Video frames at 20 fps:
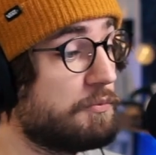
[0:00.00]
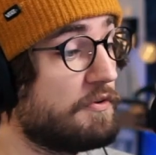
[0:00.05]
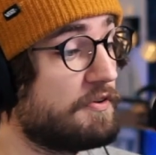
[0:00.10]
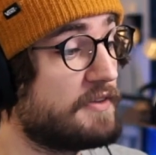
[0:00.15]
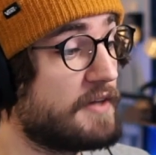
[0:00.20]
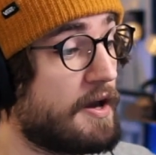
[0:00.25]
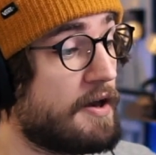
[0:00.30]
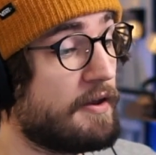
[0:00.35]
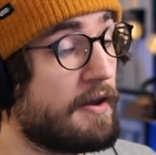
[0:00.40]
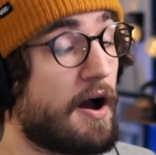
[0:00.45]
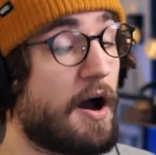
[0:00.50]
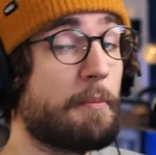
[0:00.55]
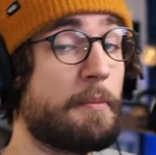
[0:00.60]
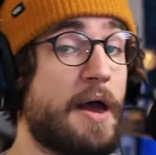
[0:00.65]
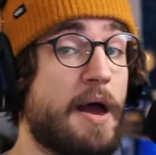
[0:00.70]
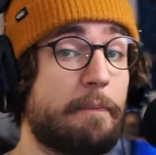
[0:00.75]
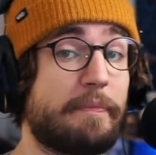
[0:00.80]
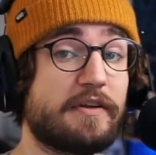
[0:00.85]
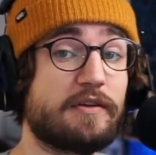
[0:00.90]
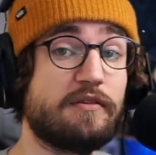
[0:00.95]
and with that, I'm
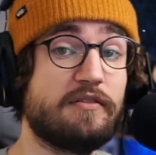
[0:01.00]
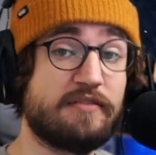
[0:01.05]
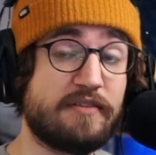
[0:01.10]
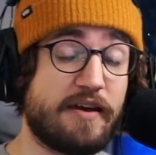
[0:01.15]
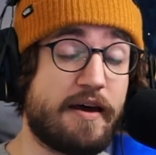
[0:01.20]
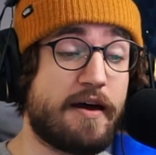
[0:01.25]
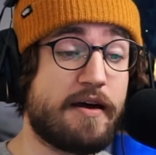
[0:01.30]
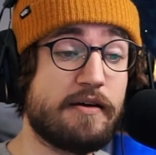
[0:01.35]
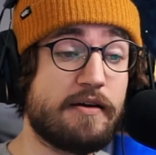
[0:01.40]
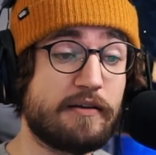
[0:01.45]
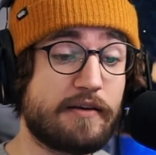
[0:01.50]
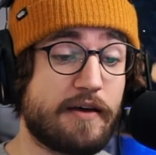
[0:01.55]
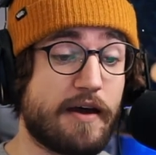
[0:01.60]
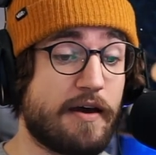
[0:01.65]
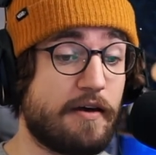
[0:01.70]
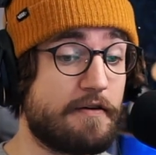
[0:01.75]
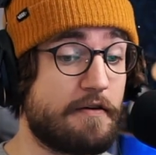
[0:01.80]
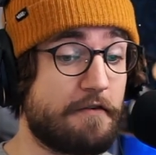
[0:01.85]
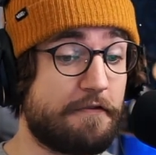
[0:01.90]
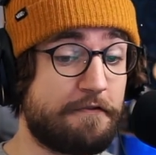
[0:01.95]
happy to say
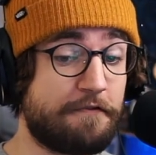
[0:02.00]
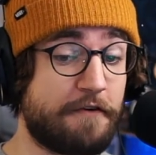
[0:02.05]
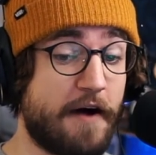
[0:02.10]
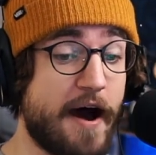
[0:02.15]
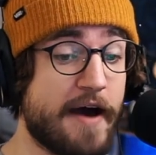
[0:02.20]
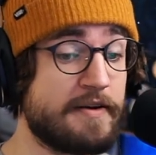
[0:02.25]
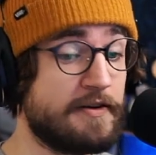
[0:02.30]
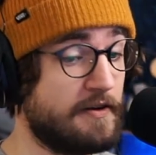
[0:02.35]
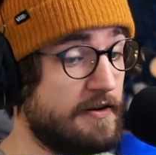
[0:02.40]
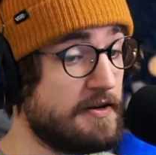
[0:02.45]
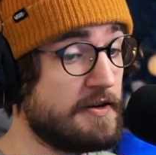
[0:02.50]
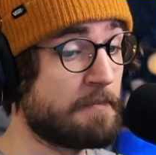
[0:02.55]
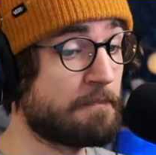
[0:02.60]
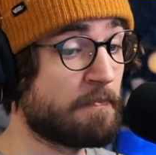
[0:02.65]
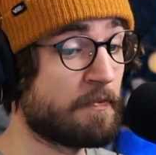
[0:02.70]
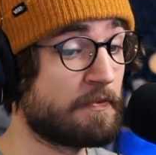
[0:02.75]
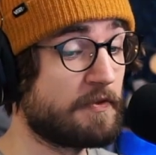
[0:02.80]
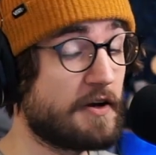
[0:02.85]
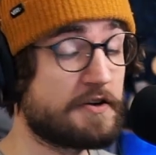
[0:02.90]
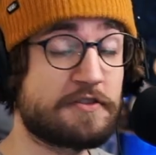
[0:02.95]
that finally,
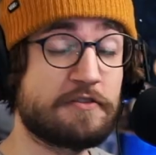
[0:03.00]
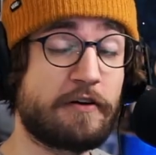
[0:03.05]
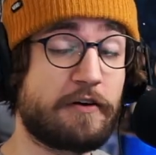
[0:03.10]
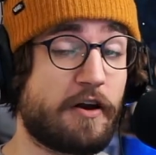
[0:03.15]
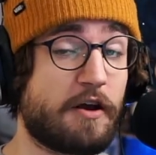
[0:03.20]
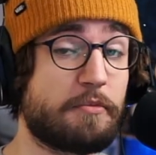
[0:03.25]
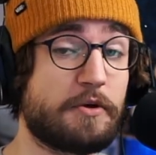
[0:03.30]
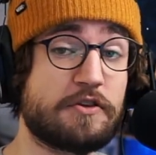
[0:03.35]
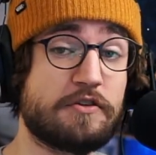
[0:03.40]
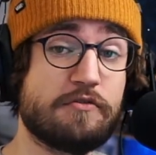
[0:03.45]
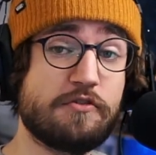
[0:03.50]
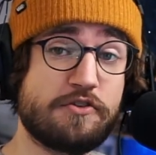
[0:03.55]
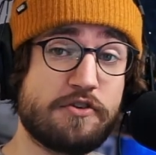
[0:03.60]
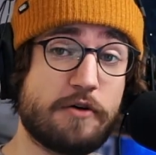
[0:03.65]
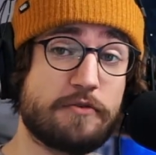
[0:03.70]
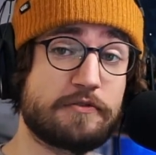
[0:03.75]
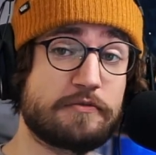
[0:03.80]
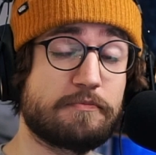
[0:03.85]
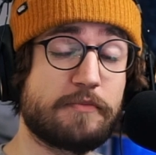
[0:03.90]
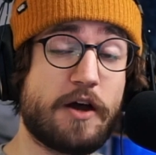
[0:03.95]
there's not gonna be two
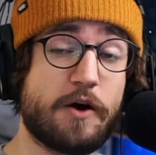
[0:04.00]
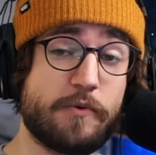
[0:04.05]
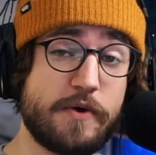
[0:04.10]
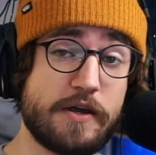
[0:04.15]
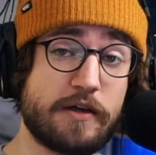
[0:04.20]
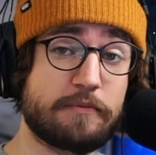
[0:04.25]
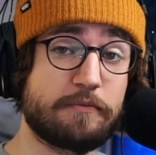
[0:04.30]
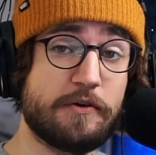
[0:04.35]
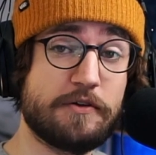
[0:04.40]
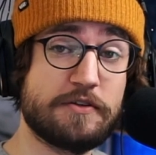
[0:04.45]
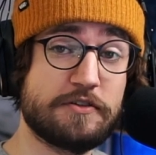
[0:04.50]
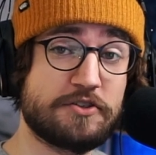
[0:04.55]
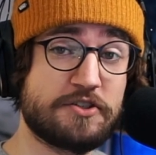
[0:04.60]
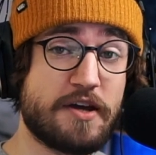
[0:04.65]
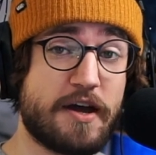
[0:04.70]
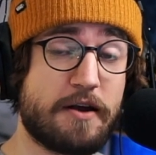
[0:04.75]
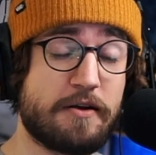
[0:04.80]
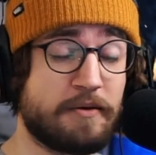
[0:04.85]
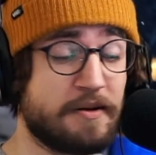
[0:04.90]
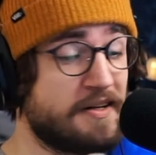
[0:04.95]
shows a week on this
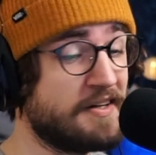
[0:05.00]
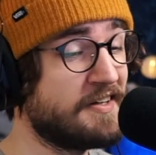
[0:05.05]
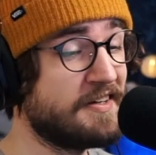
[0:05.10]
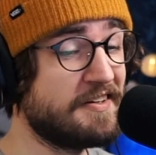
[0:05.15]
channel.